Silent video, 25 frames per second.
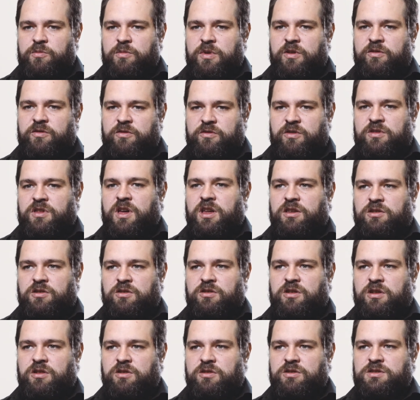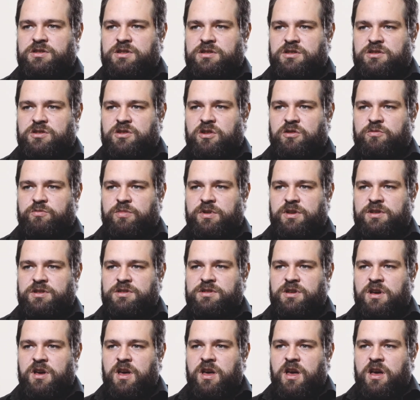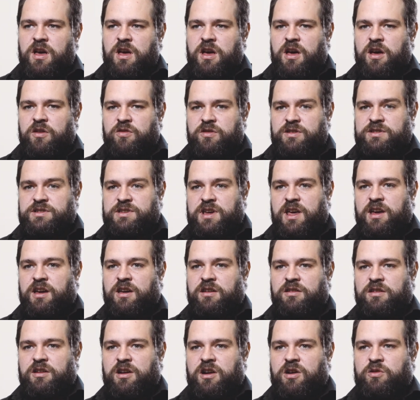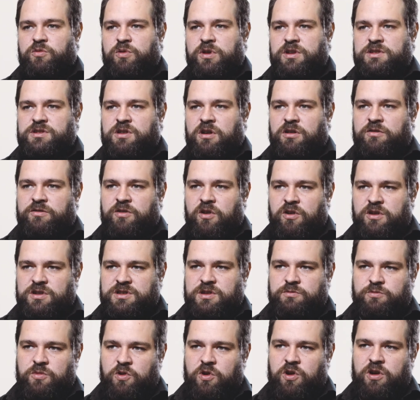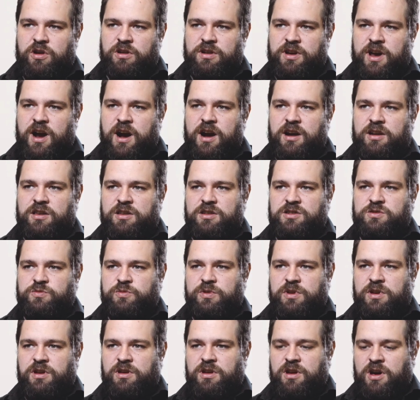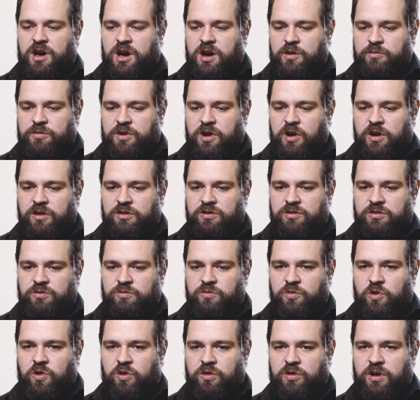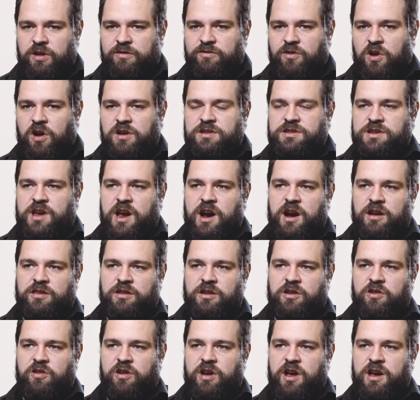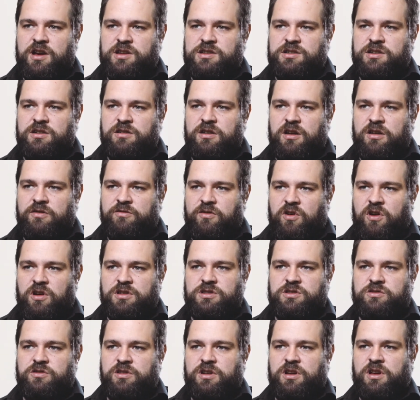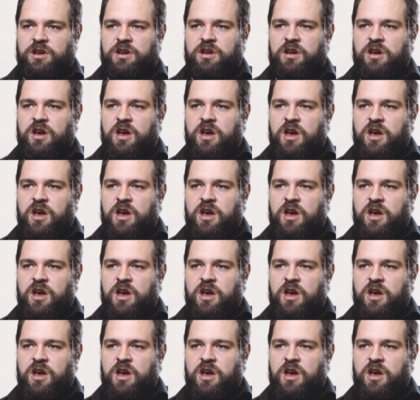for that you can use as a showpiece. In the second year, we start focusing more on characters. We go into more advanced character creation, advanced rigging.